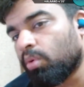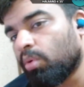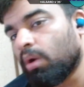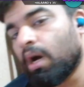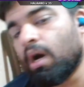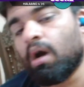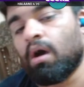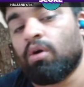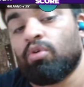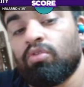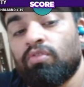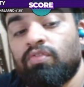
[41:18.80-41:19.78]

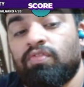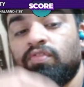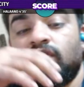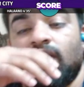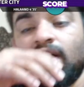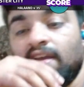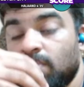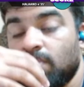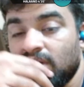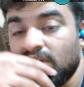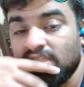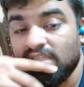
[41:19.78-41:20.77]
Wow, 5
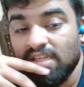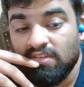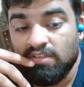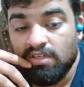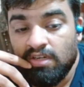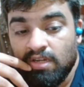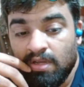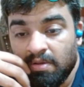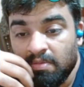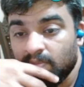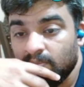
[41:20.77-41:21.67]
minutes extra time.